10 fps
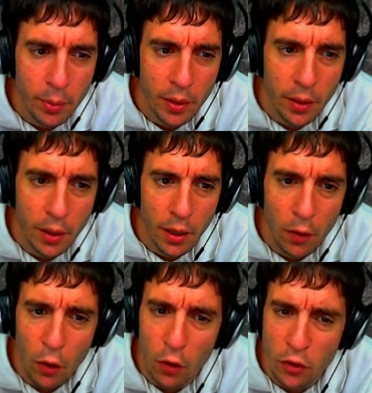But uh,
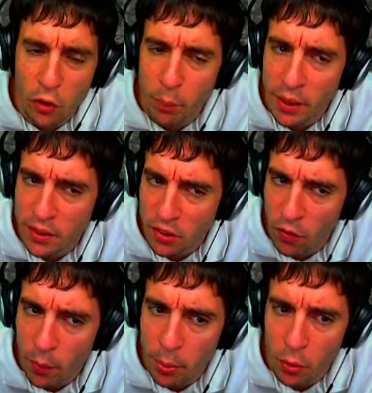lots of pieces
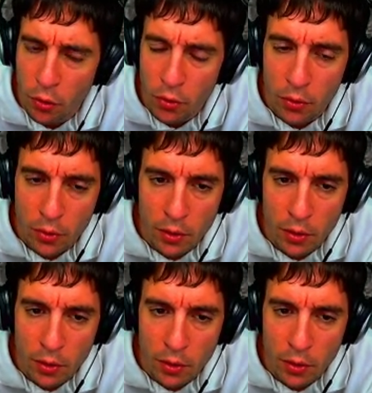on the board.